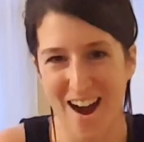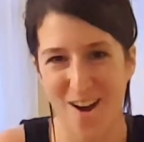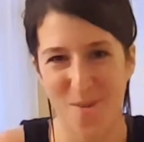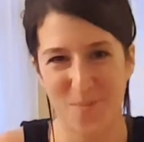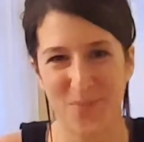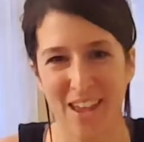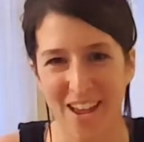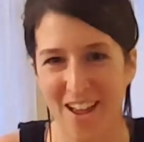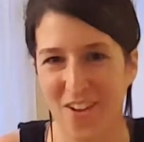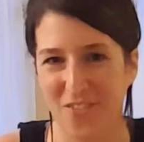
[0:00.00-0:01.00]
um,
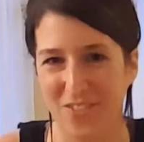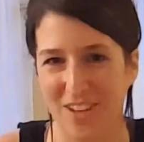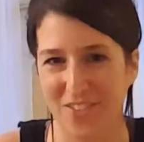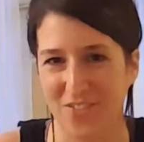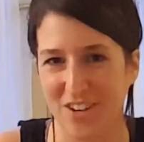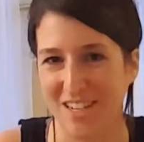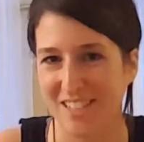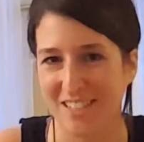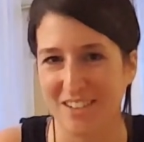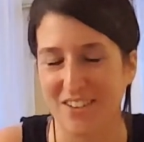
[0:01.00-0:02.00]
feel free
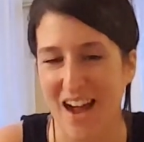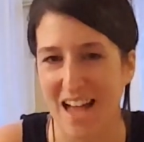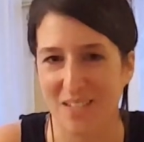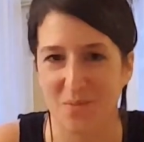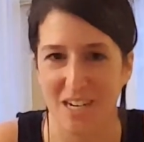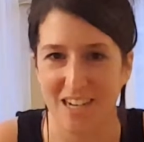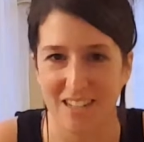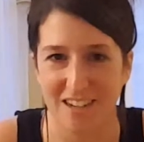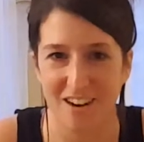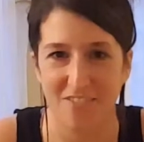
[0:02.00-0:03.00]
to ask me to
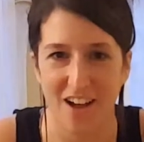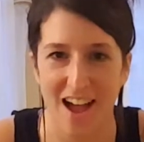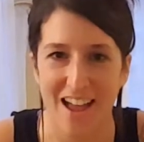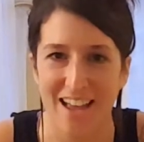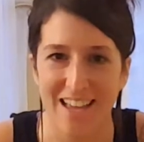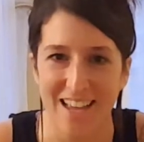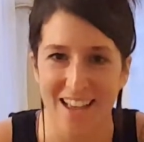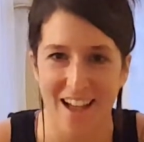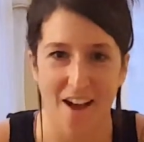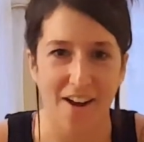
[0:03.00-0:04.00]
clarify.
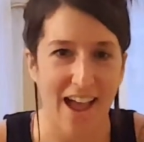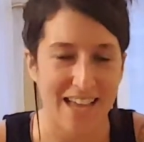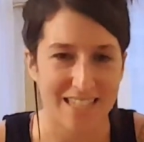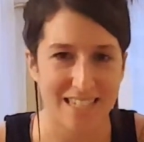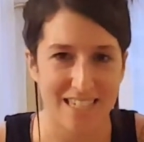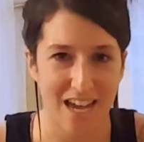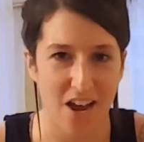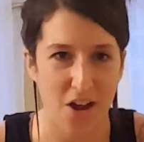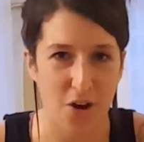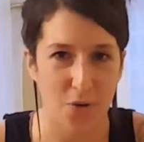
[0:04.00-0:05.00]
Okay,
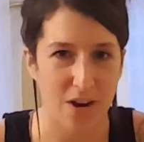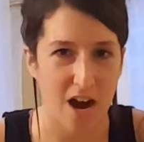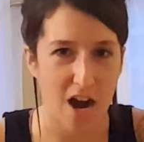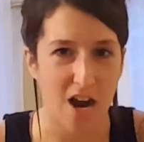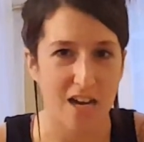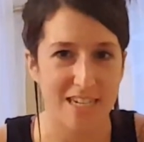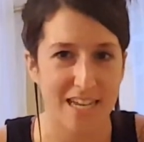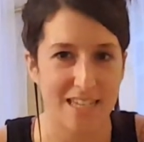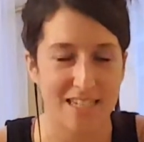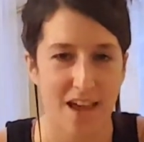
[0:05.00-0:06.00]
so we are on
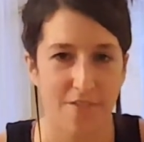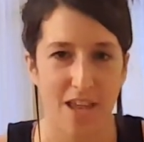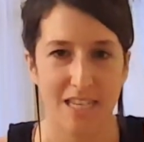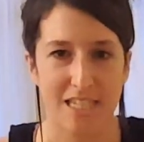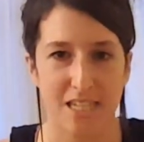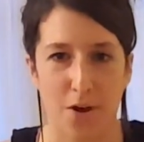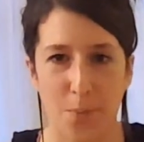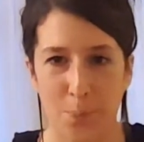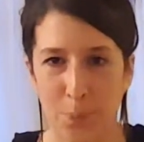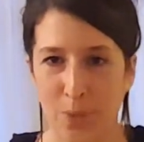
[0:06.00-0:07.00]
day seven.
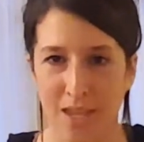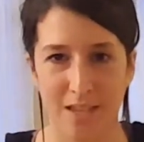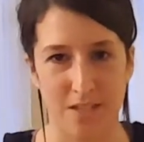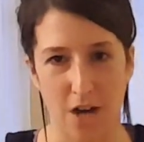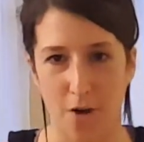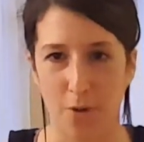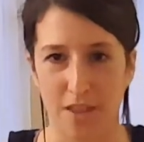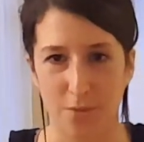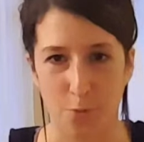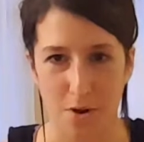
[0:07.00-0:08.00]
So start
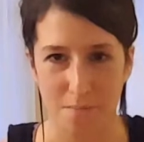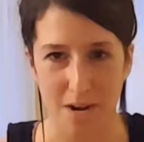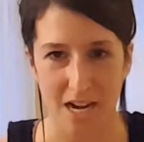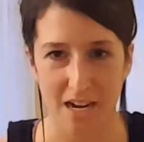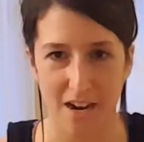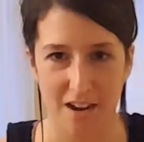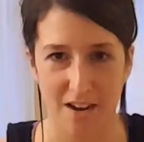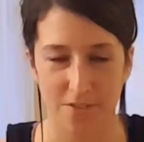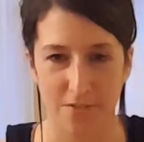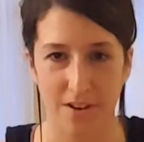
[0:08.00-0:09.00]
with one minute
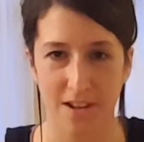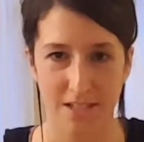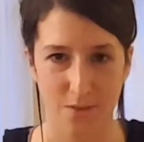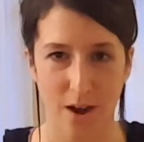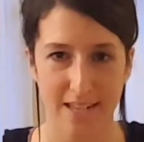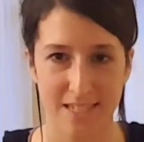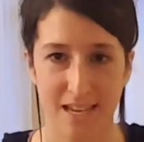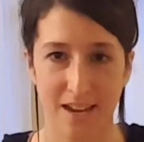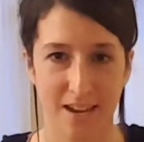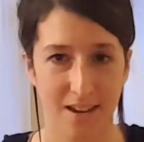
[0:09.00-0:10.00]
of squats,
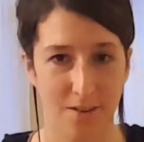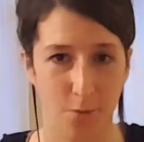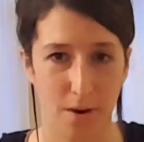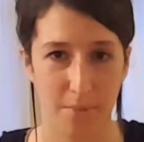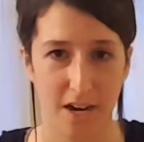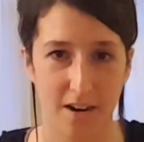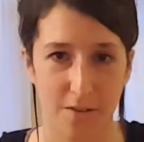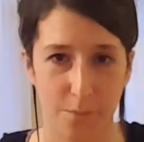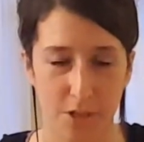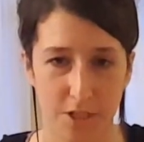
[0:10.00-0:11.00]
one minute
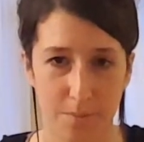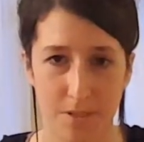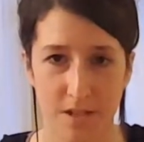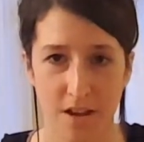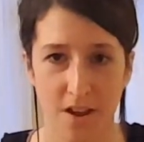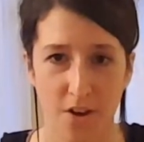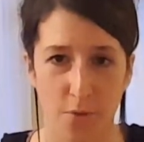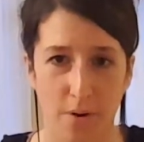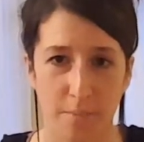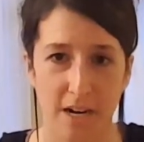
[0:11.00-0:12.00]
of push-ups,
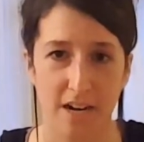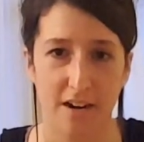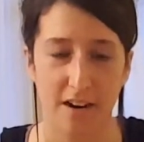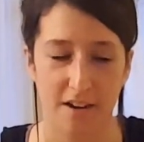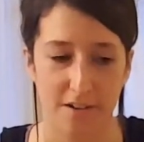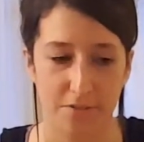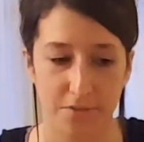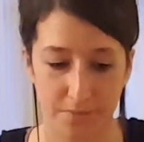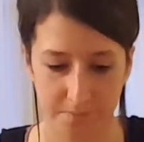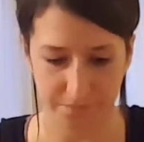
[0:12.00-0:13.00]
one minute of
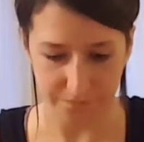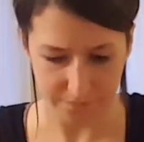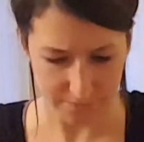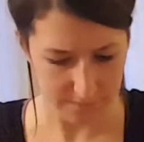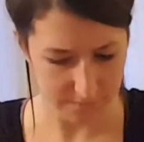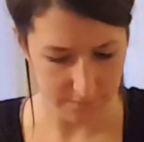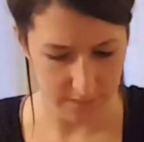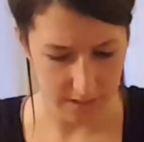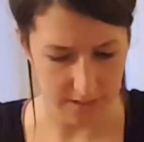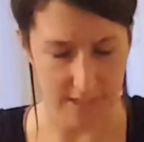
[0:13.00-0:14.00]

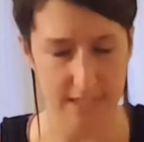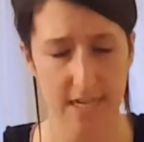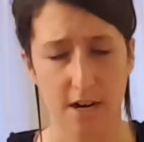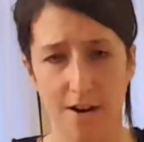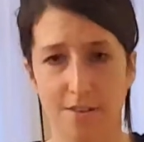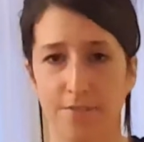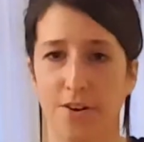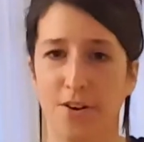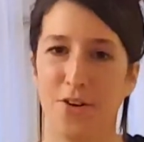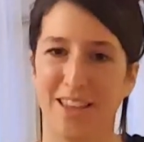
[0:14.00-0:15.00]
the C curve
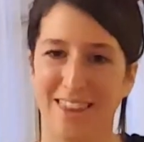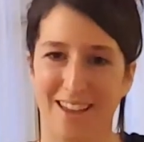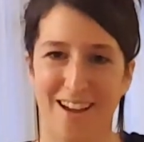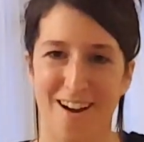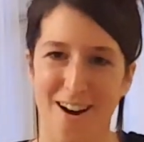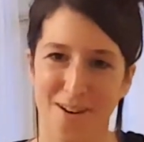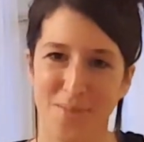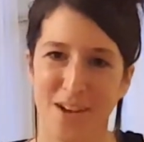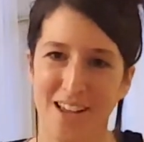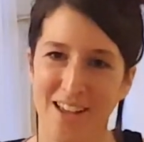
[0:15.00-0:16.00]
with the
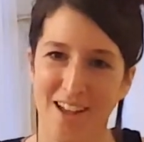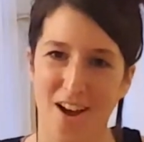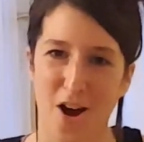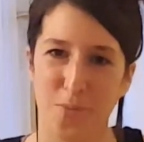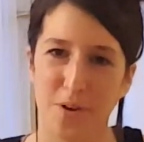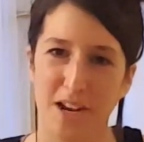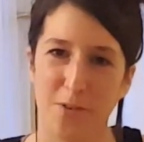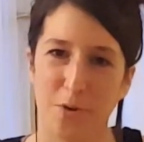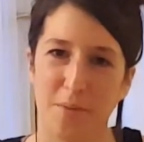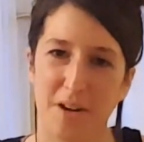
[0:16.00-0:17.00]
arm
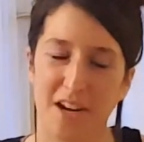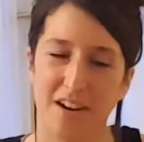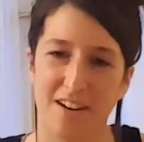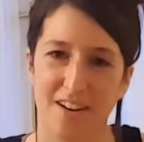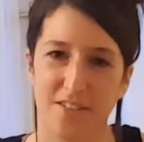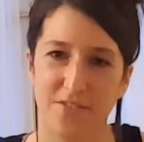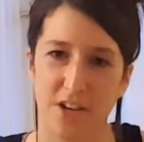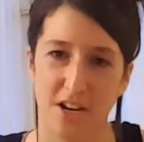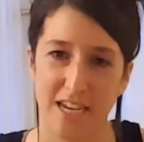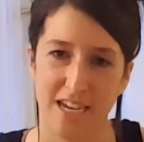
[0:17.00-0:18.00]
opening, one minute of
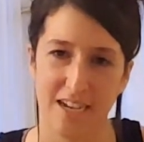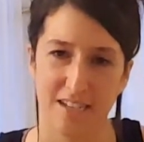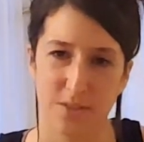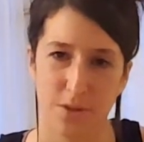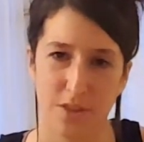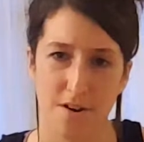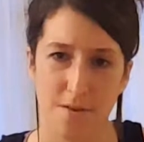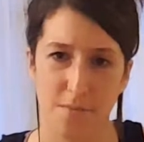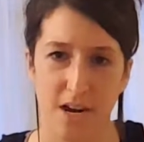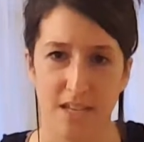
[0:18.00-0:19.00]
donkey kicks
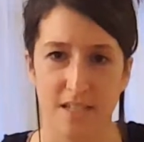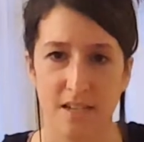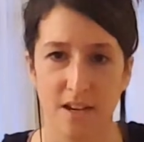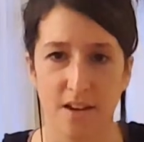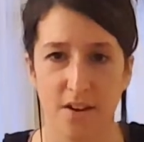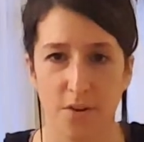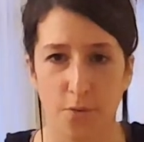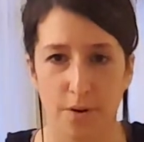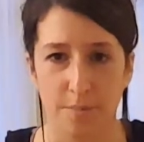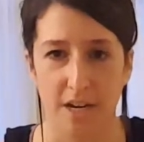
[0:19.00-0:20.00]
arm raise,
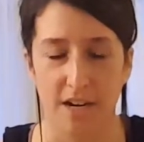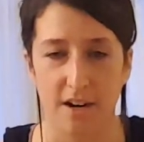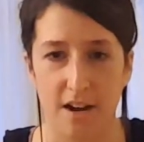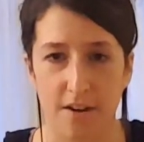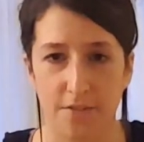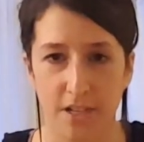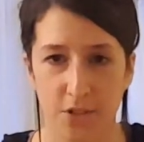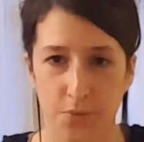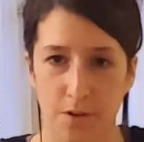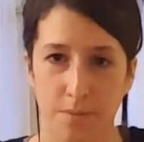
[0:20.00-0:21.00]
one minute of
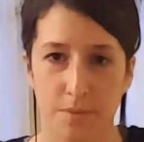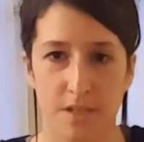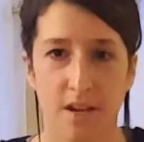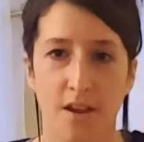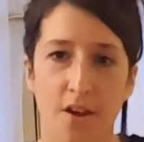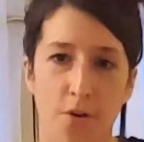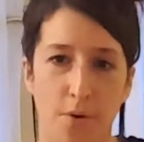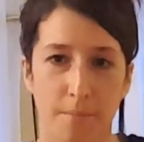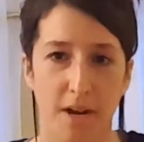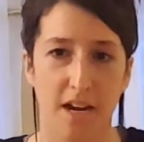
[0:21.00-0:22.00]
inchworms,
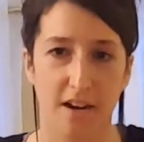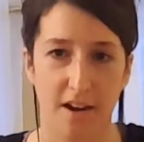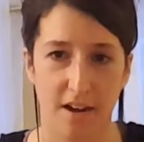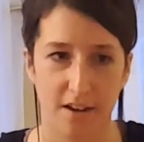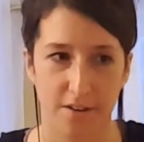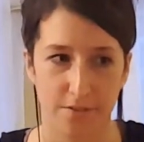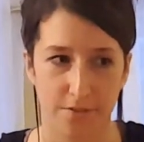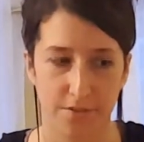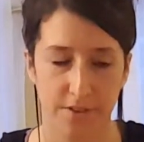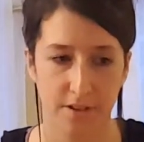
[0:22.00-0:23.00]
one minute
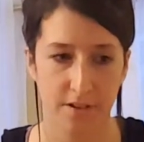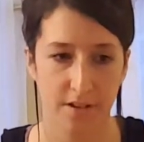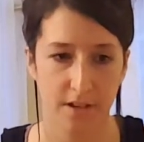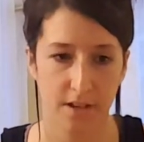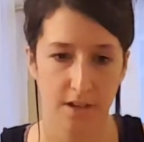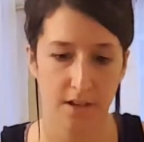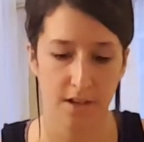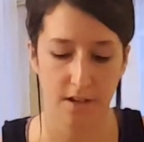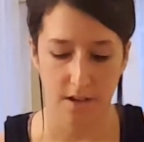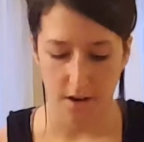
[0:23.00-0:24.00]
of,
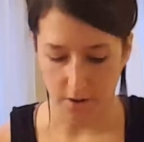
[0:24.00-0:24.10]
oh